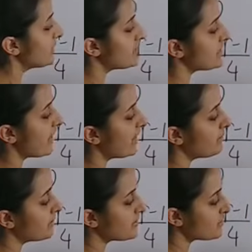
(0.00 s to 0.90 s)
it is
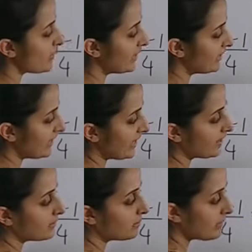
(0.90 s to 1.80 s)
9 plus 1,
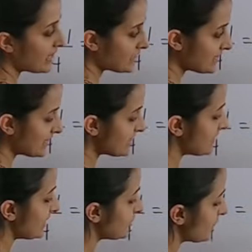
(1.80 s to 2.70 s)
10 plus
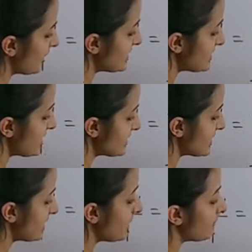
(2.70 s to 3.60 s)
16, 26.
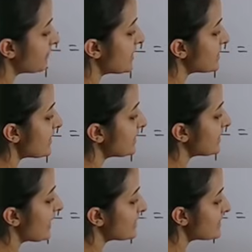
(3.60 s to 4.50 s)
These
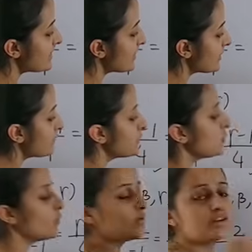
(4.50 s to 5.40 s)
get cancelled and give
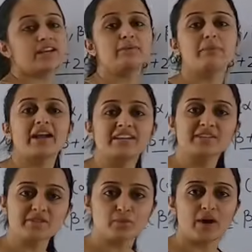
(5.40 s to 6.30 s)
you only
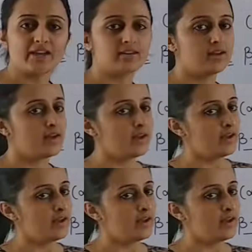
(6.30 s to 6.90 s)
minus 1.